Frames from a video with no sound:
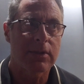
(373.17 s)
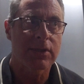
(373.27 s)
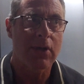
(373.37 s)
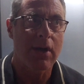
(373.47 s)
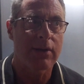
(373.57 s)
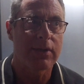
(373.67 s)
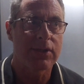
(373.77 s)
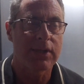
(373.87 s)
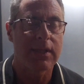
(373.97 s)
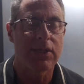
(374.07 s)
decided the
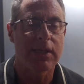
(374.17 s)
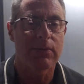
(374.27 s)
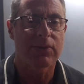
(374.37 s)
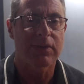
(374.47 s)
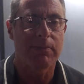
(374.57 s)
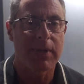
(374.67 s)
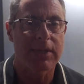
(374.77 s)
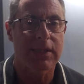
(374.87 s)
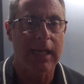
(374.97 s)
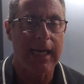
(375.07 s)
Synergy was the
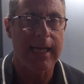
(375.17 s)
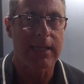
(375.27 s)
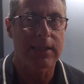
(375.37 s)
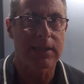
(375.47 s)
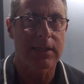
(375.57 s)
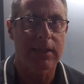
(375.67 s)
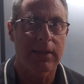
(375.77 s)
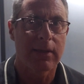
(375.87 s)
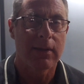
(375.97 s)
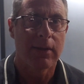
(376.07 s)
best lens,
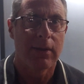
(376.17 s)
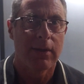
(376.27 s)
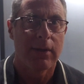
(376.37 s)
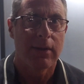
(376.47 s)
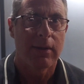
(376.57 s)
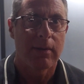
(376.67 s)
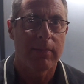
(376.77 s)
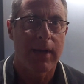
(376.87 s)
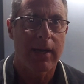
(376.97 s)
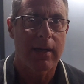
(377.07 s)

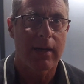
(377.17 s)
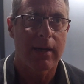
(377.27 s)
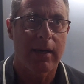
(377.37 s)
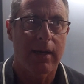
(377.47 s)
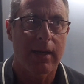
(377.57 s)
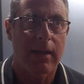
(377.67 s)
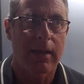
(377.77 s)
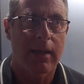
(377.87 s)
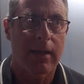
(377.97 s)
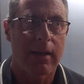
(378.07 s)
but
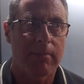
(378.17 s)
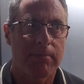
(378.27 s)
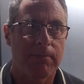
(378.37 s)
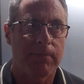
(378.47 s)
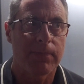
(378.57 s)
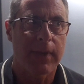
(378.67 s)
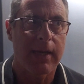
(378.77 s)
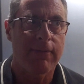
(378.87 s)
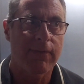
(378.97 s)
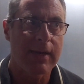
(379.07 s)
um,
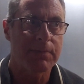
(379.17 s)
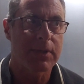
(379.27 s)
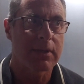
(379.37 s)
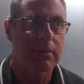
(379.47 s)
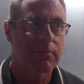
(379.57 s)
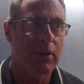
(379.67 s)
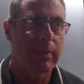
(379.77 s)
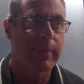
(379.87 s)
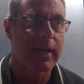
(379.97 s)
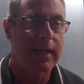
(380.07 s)
he flipped
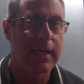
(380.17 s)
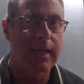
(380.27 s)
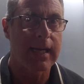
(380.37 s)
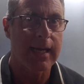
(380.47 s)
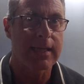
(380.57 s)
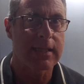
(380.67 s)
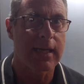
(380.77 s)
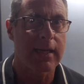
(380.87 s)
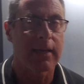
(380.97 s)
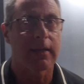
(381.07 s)
probably about a year later
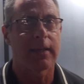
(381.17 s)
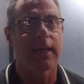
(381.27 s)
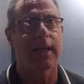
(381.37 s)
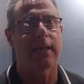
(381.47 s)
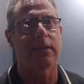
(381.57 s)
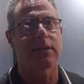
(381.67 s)
and